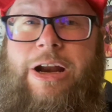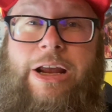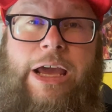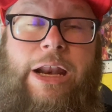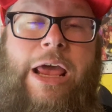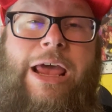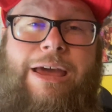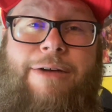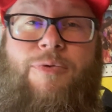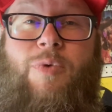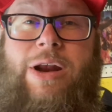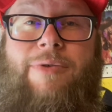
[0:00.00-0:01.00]
And again,
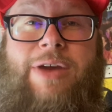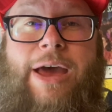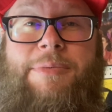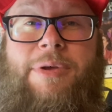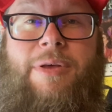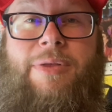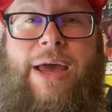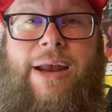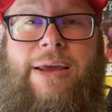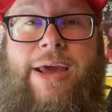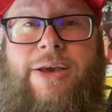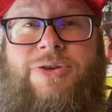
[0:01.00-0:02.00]
if we'd have kept
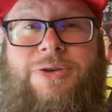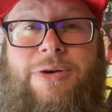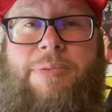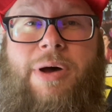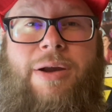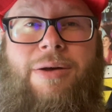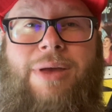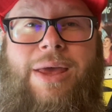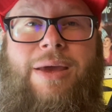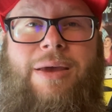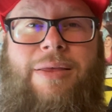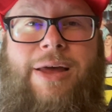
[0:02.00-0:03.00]
that Kessler bottle,
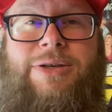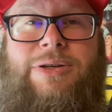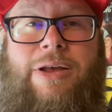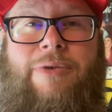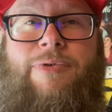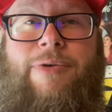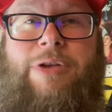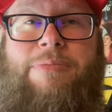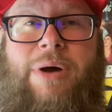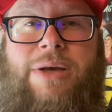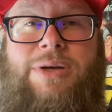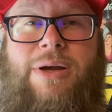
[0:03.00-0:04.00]
that's another 50
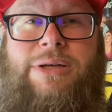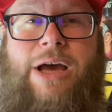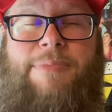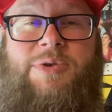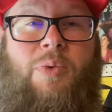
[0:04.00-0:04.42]
bucks on top.